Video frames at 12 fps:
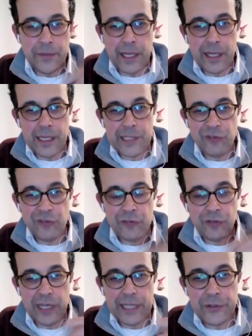they
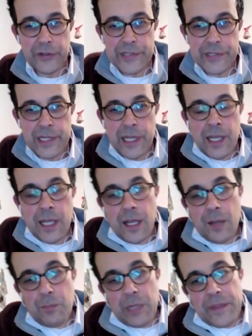exchanged letters,
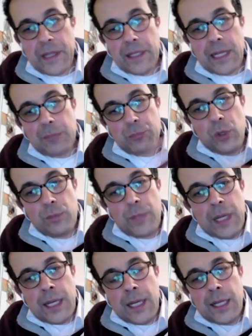but that
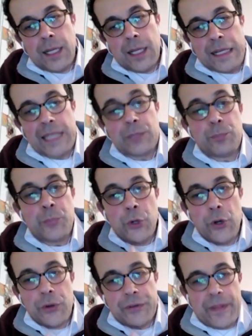Abdu'l-Bahá had
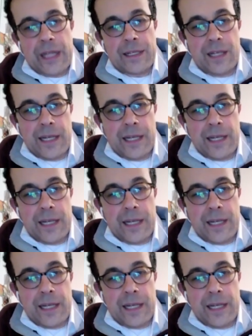burned that